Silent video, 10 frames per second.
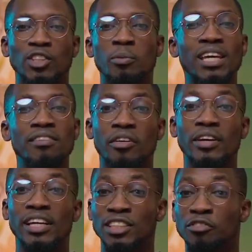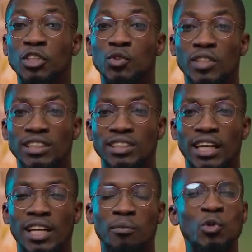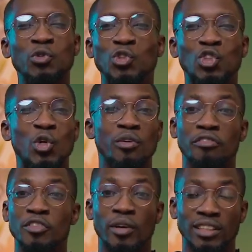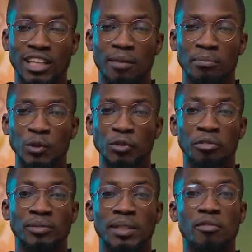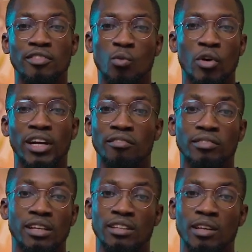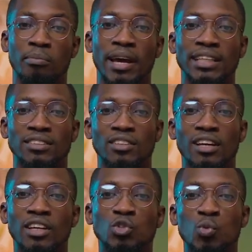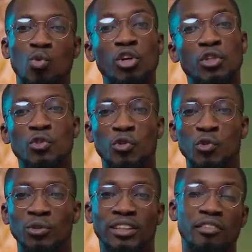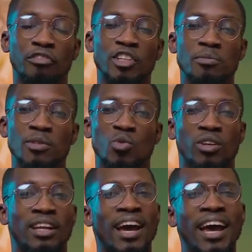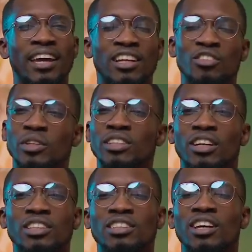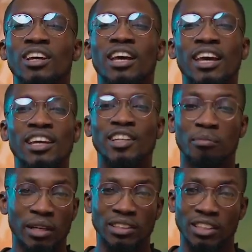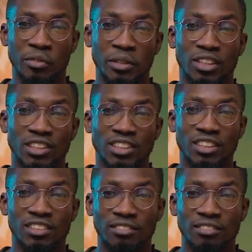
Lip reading: To make it very easy for you to understand, I'm going to show you a few examples from some of the work I've done in the past to walk you through the difference between a high-end retouch and a basic retouch.